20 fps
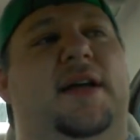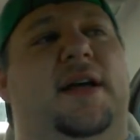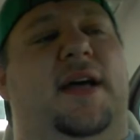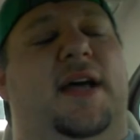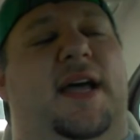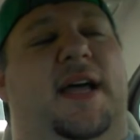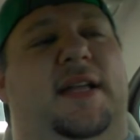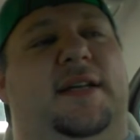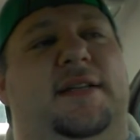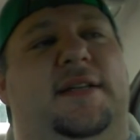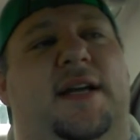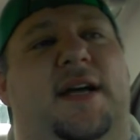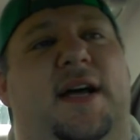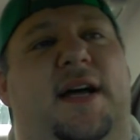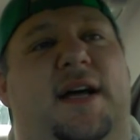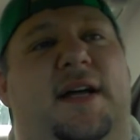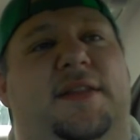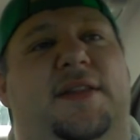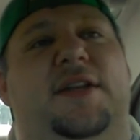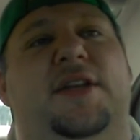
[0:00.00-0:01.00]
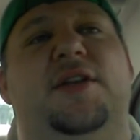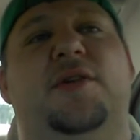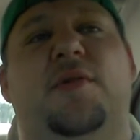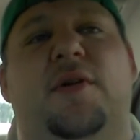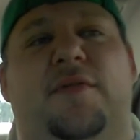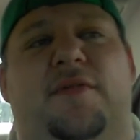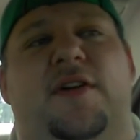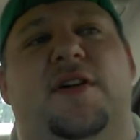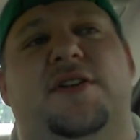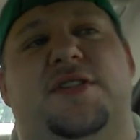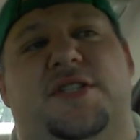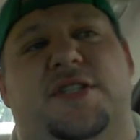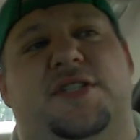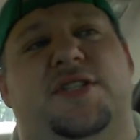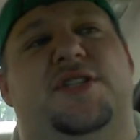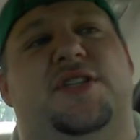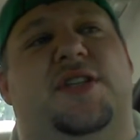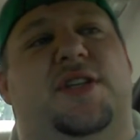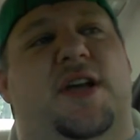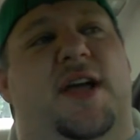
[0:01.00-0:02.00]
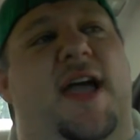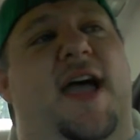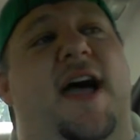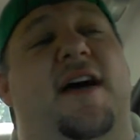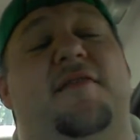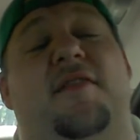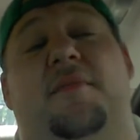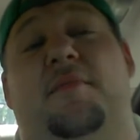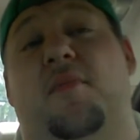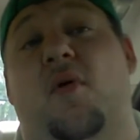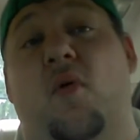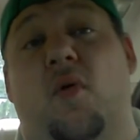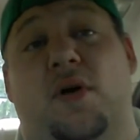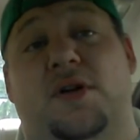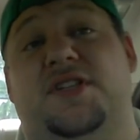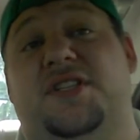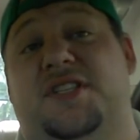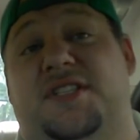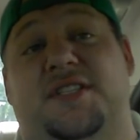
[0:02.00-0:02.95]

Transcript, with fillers: and uh, the newer versions have a more